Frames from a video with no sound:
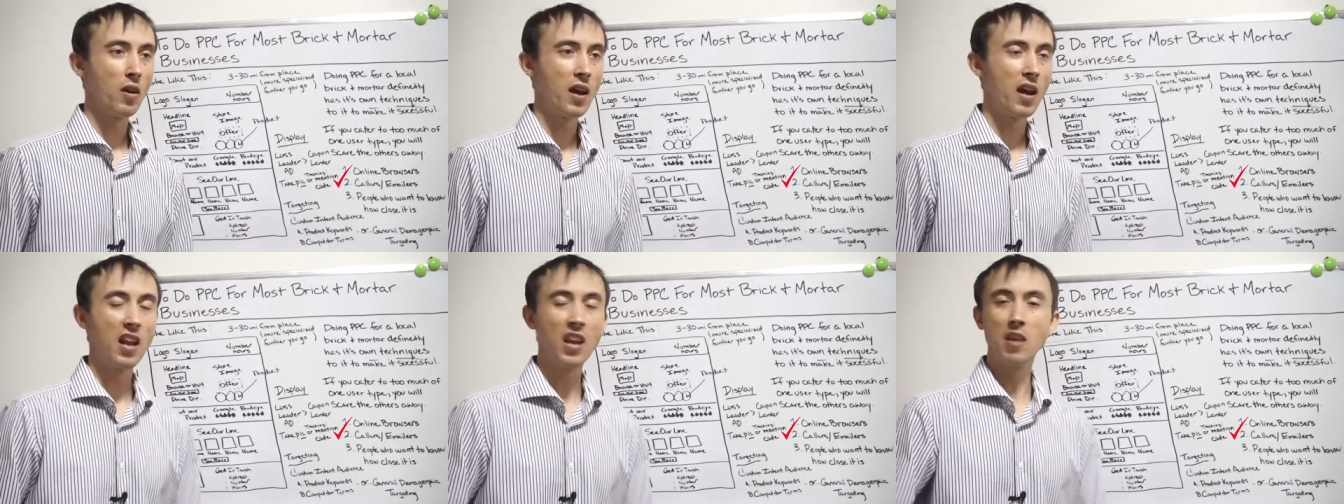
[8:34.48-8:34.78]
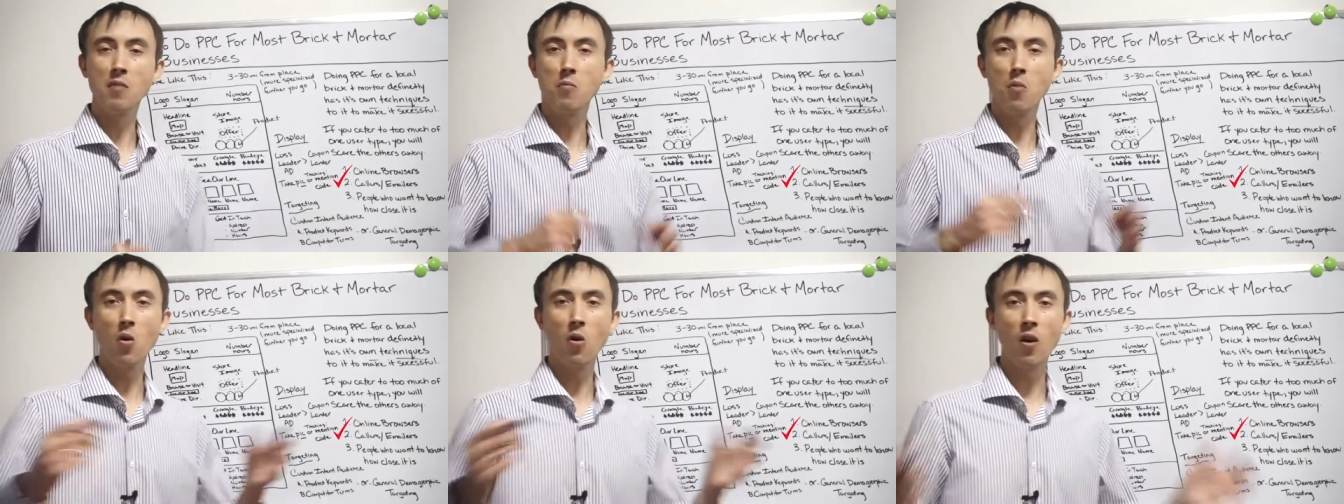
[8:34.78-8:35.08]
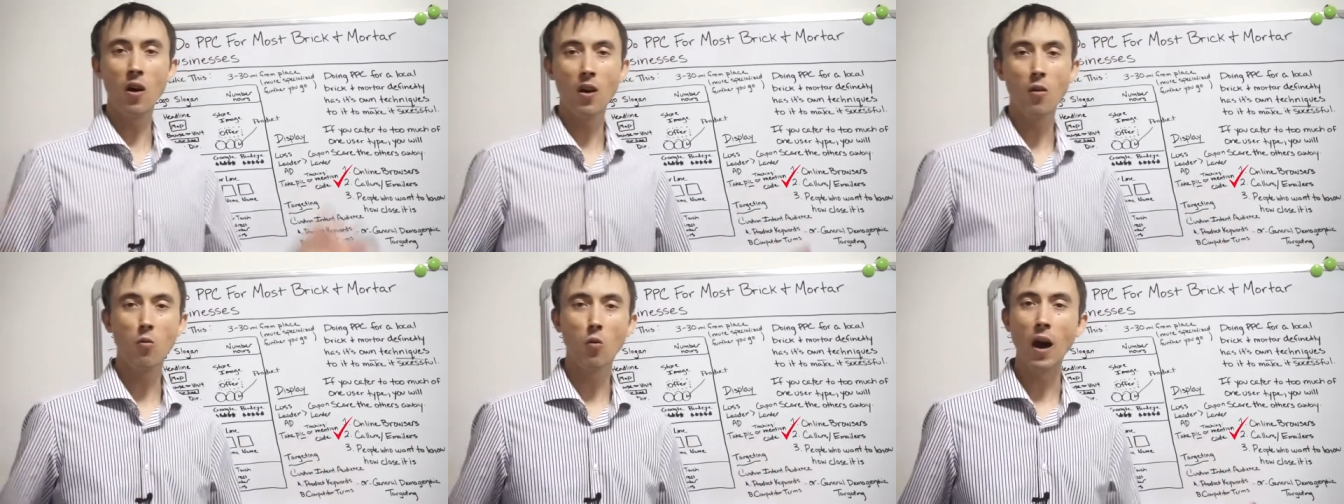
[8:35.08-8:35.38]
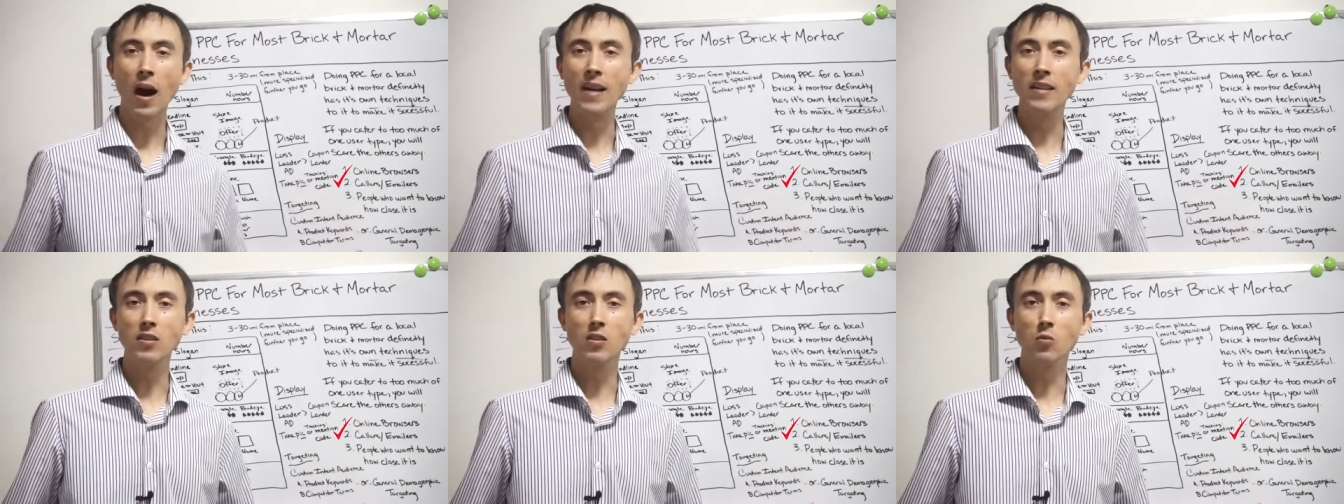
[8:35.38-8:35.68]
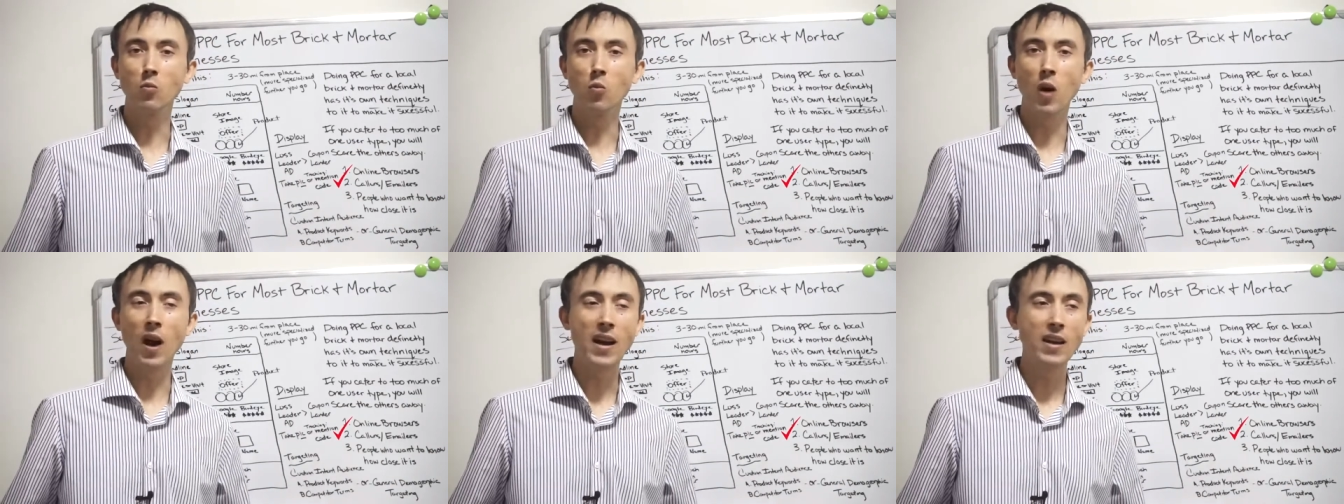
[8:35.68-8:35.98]
Anymore,
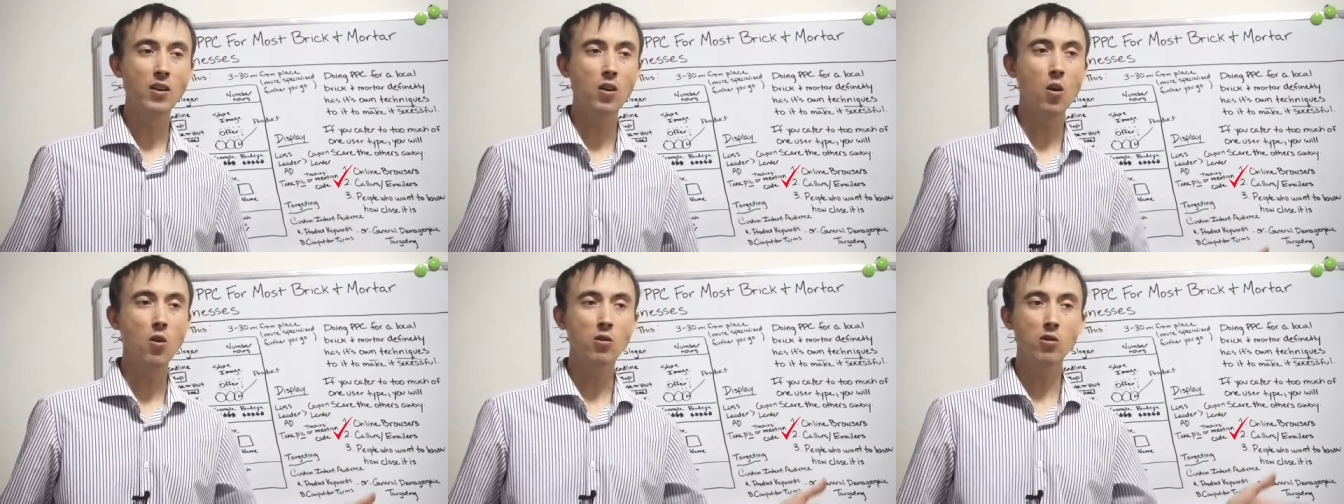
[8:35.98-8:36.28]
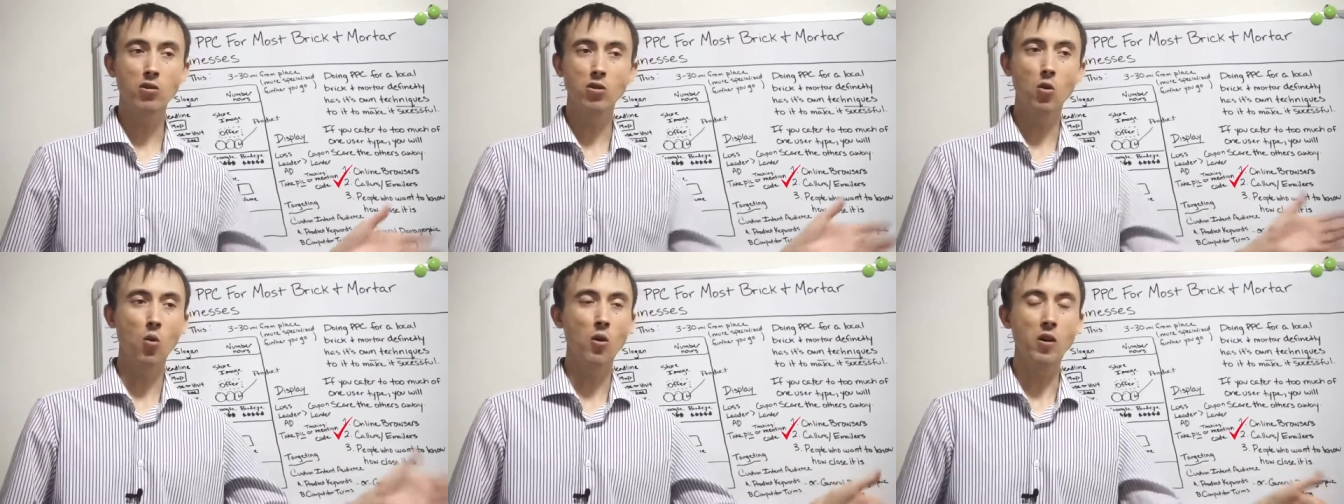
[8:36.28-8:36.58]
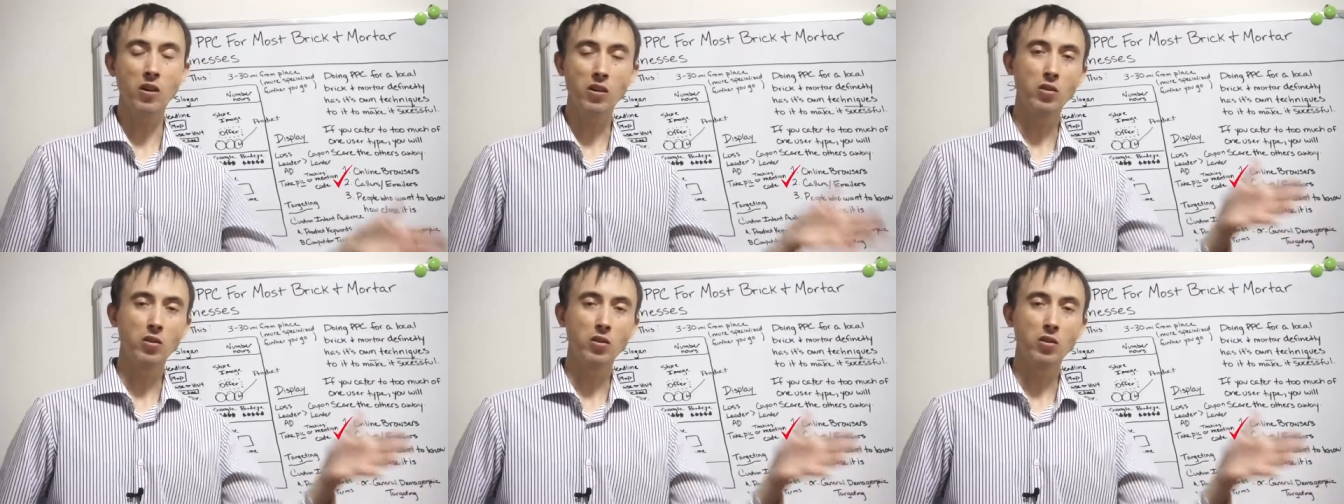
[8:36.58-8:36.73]
why go store